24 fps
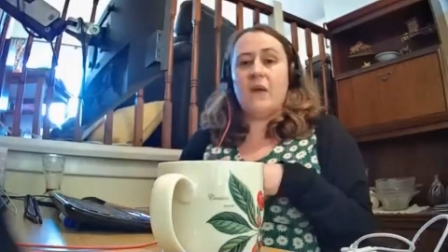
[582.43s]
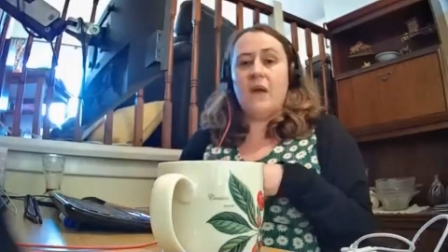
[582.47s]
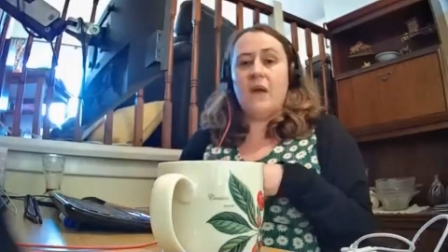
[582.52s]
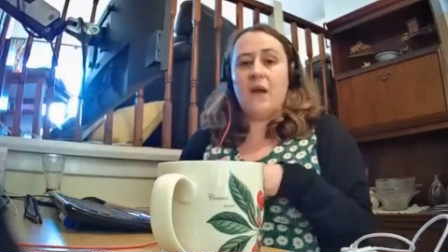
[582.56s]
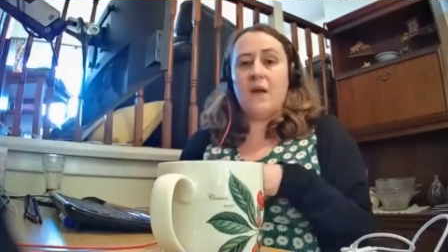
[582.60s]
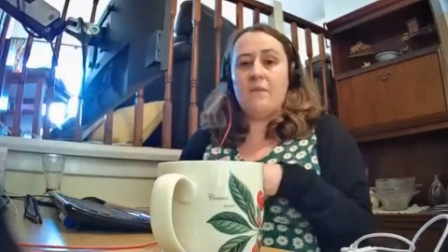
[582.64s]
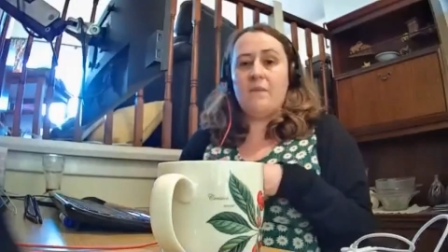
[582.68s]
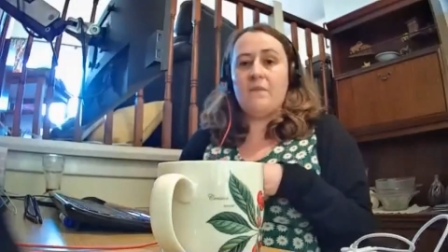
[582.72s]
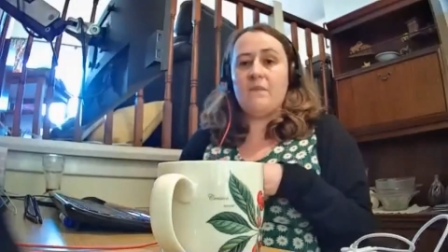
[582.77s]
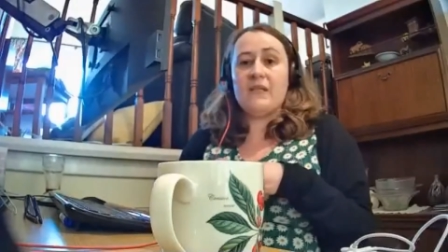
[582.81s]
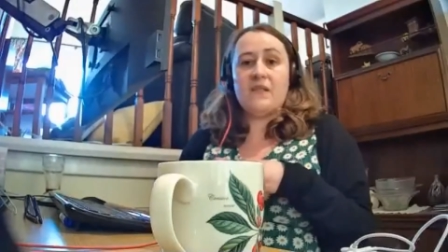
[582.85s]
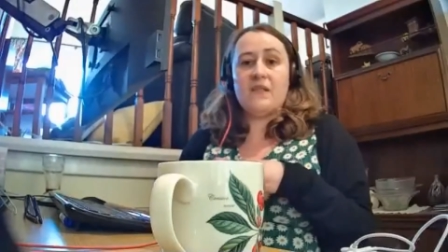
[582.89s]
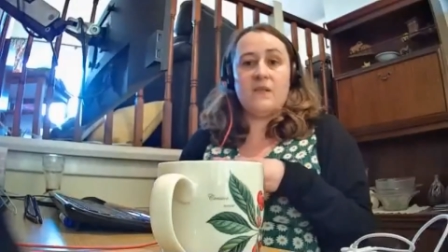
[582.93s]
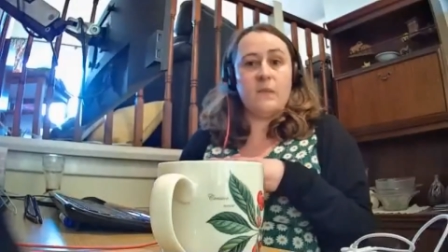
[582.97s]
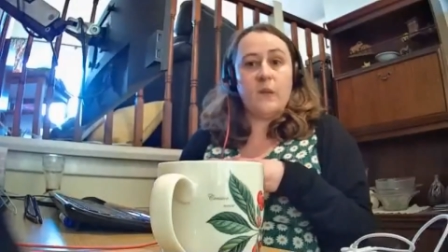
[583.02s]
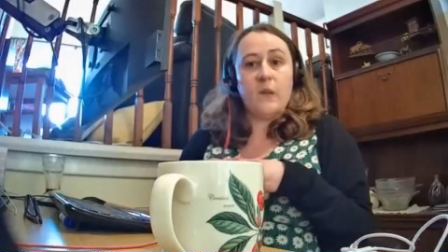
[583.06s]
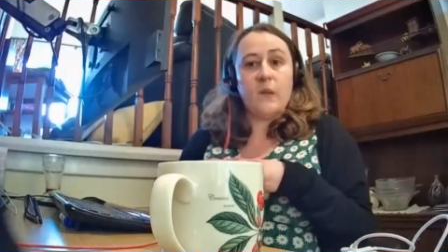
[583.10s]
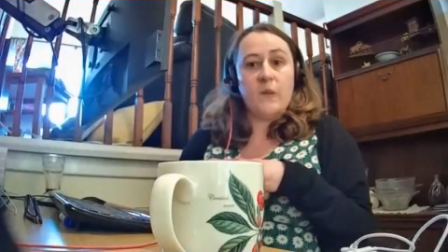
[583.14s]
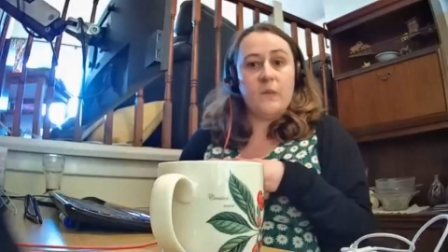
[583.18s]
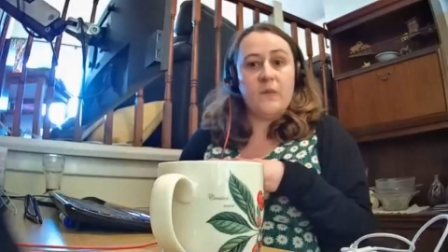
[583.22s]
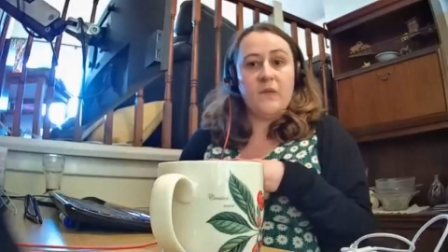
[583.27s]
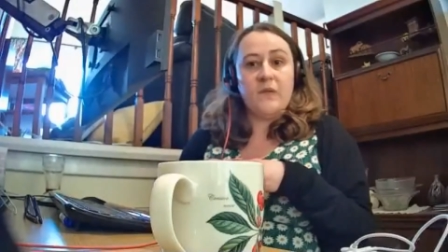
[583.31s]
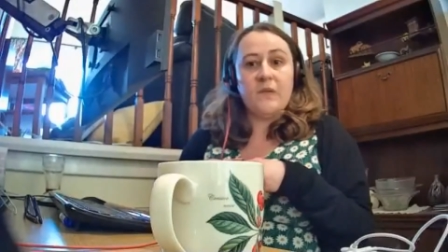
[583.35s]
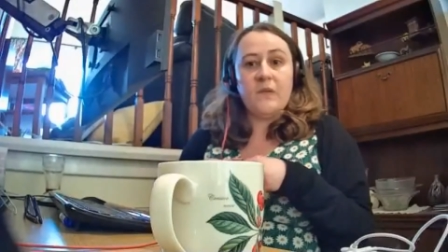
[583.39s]
bits and
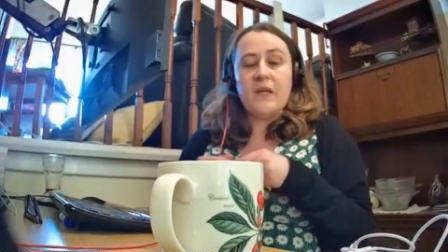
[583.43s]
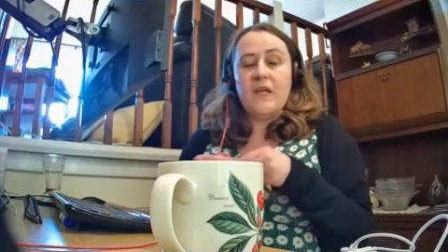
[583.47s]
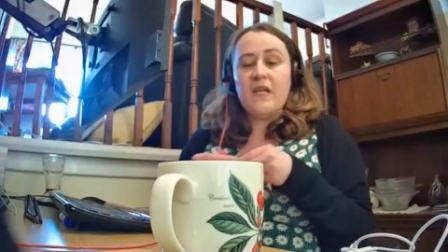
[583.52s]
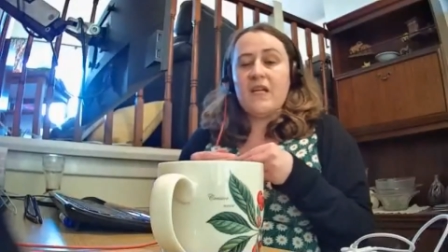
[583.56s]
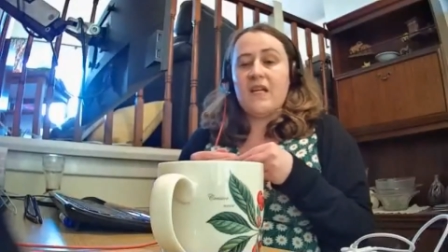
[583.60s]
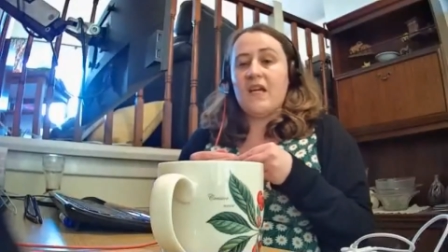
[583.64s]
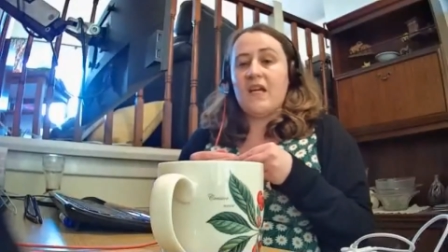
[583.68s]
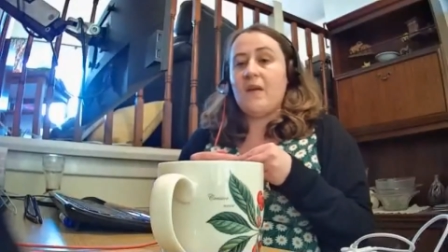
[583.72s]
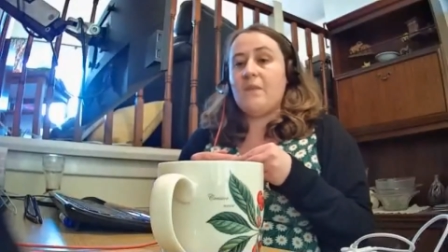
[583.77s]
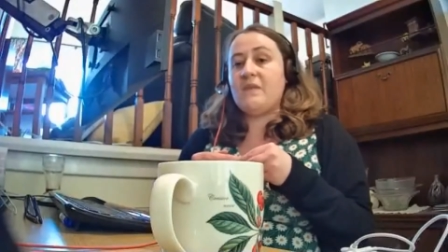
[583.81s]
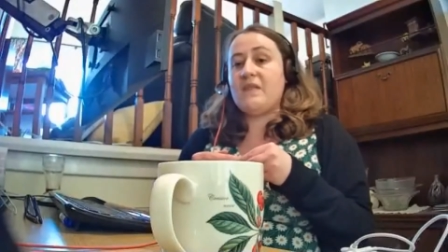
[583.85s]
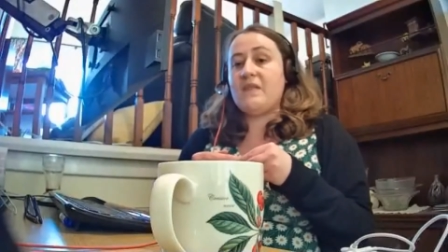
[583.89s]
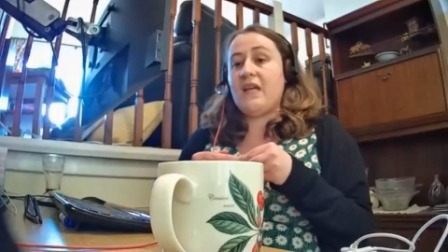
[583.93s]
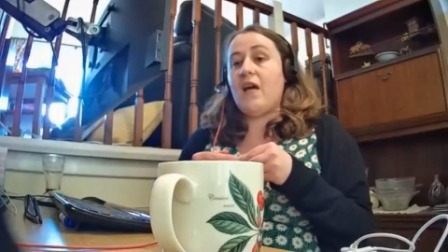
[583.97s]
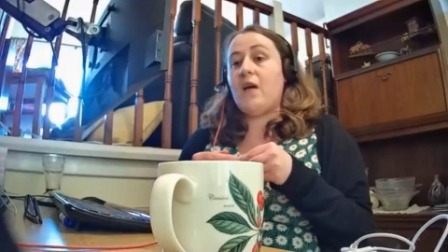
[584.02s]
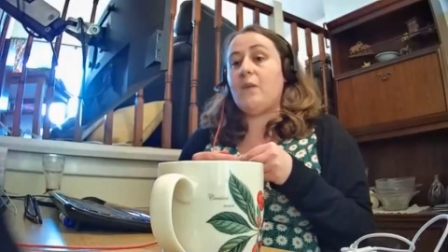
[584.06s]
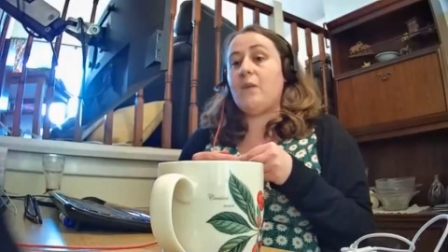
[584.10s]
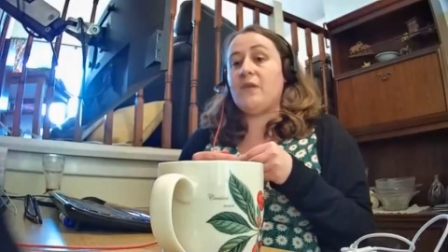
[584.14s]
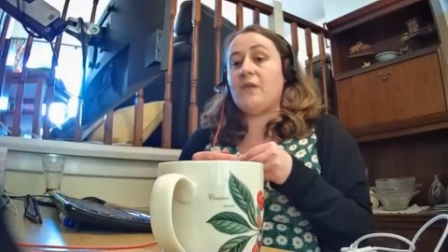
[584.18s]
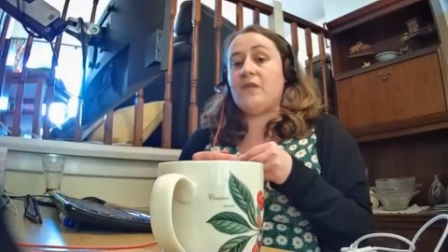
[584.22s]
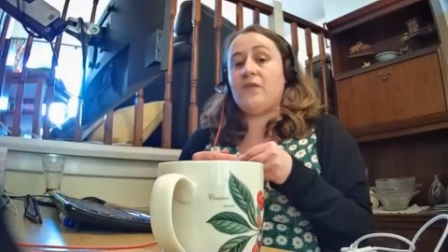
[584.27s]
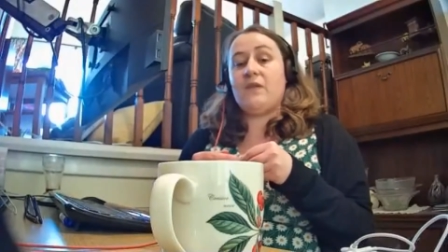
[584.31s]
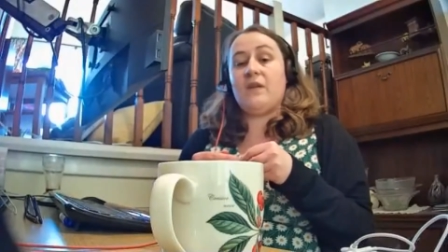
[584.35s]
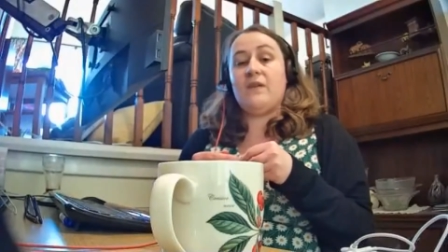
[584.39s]
bobs to help
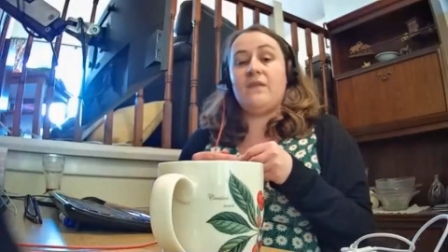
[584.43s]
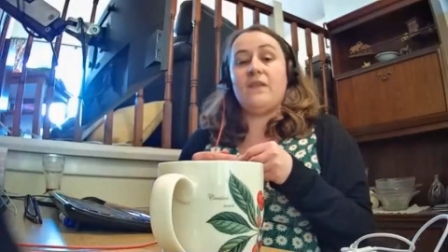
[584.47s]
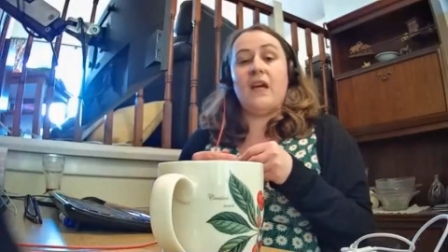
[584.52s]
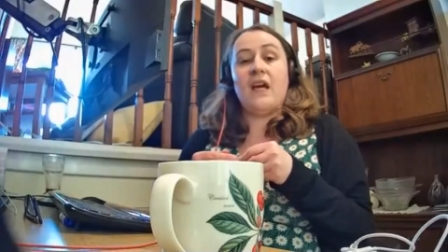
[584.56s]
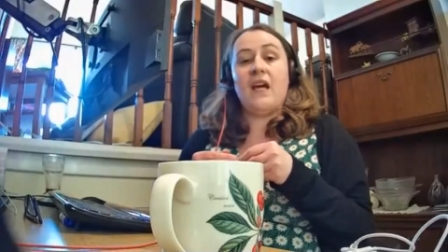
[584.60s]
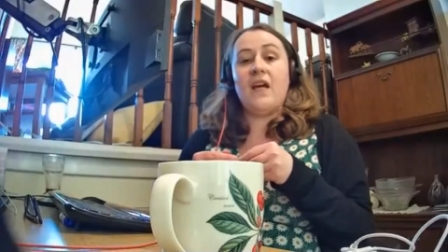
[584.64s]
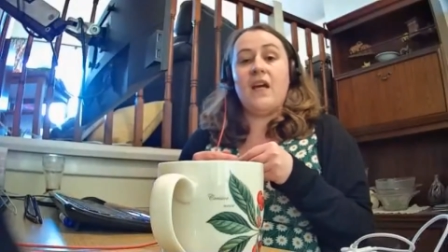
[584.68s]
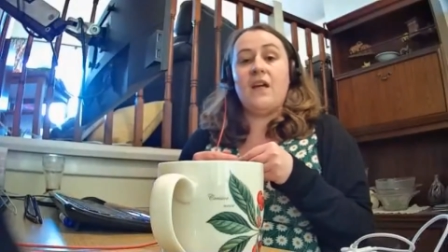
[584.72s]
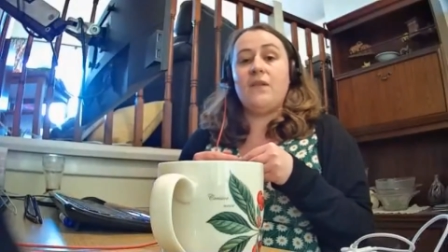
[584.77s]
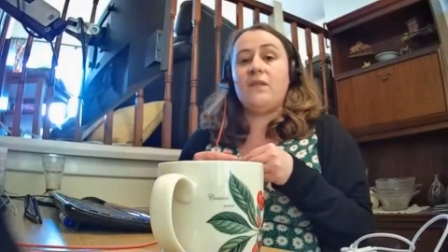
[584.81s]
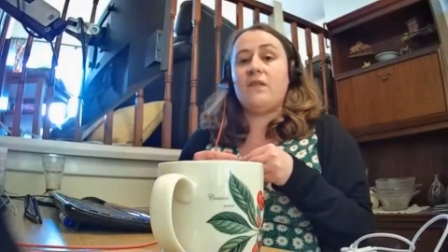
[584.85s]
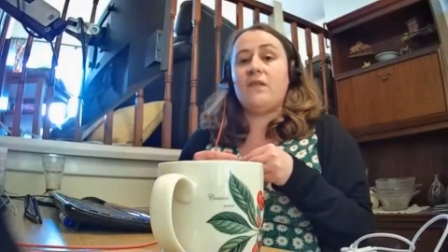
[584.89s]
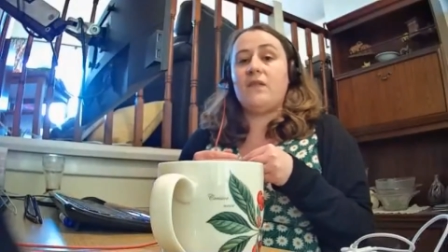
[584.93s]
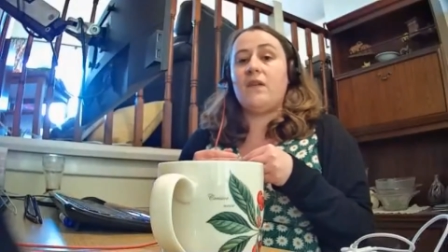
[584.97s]
us around the house.